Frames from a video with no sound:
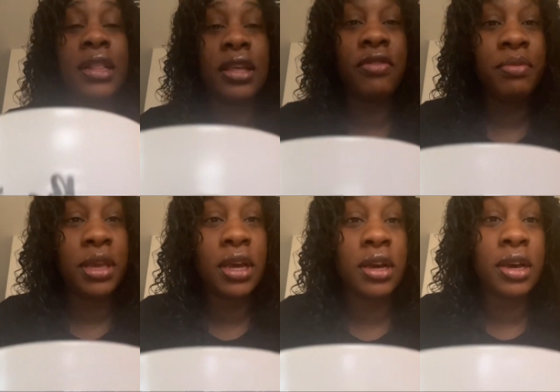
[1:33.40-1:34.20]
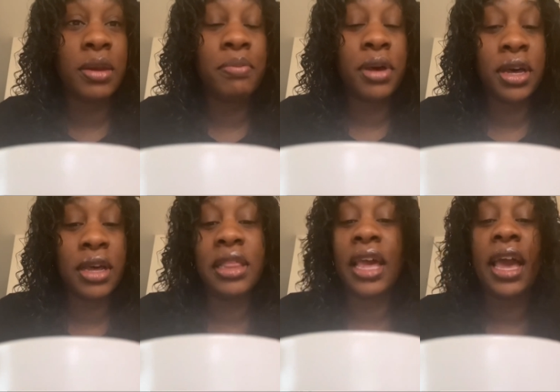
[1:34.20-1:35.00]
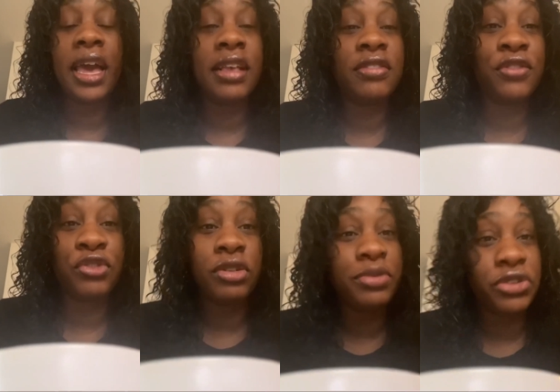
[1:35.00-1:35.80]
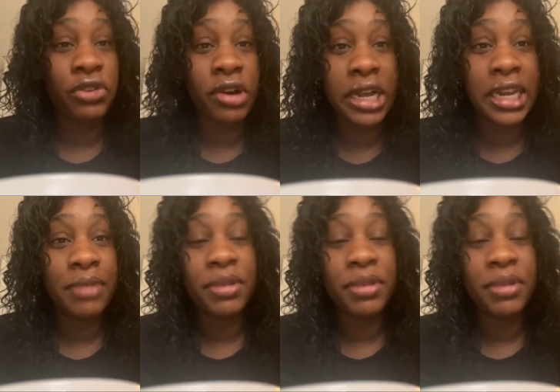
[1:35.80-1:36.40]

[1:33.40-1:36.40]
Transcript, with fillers: love me a good mug that has scripture on it,